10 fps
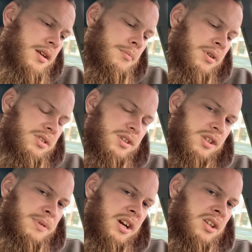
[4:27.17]
Plus,
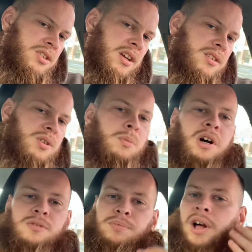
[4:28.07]
experiencing too
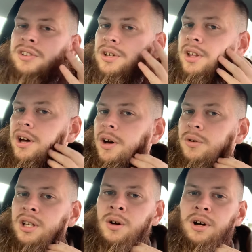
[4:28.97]
much pleasure, though,
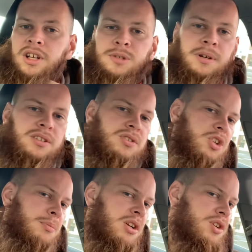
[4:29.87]
you don't want to experience
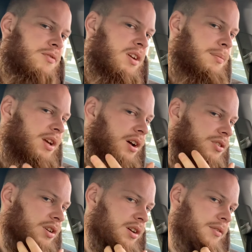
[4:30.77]
too much of it
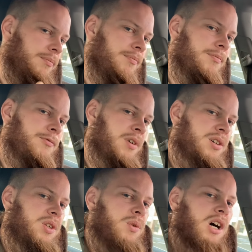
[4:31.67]
because it can
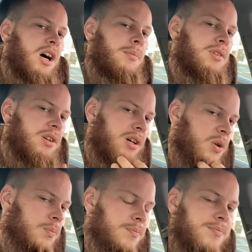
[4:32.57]
fuck you up, you
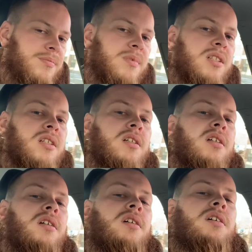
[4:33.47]
know?
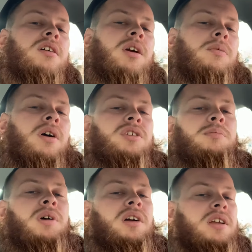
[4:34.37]
It can run your
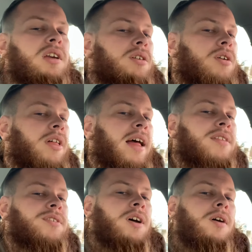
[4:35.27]
money and all that
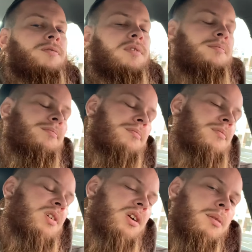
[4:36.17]
stuff.
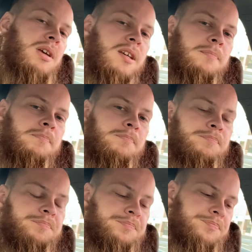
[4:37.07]
You know what I mean?
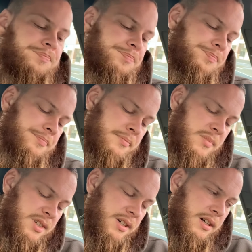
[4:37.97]

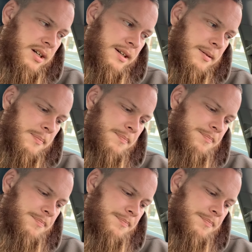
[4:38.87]
Um,